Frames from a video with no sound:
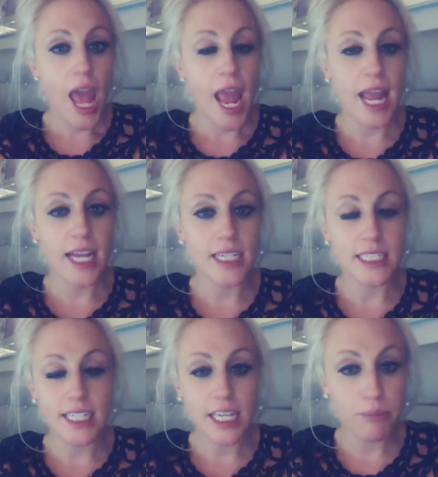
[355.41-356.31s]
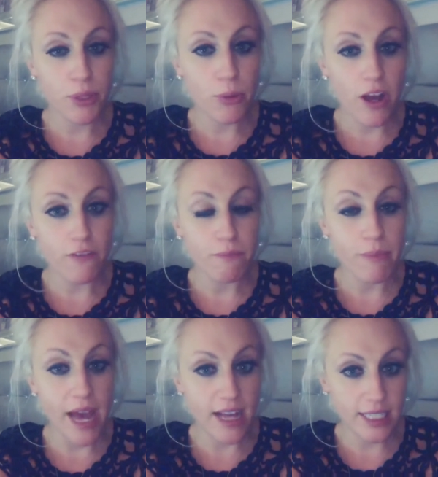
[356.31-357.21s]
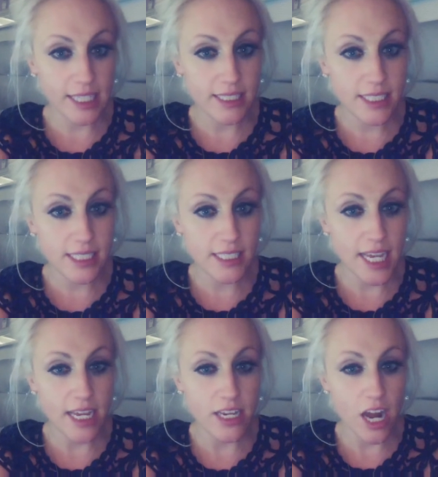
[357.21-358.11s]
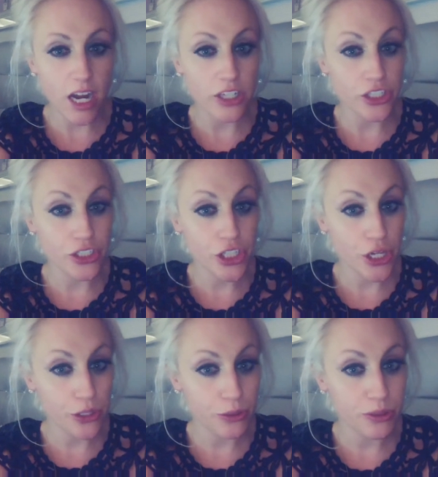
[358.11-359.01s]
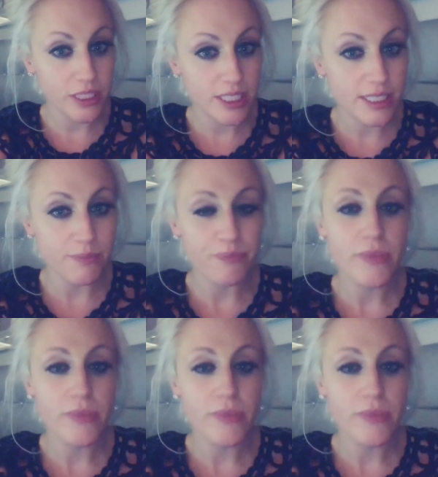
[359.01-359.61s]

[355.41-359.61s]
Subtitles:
and keep you off balance and not on your toes.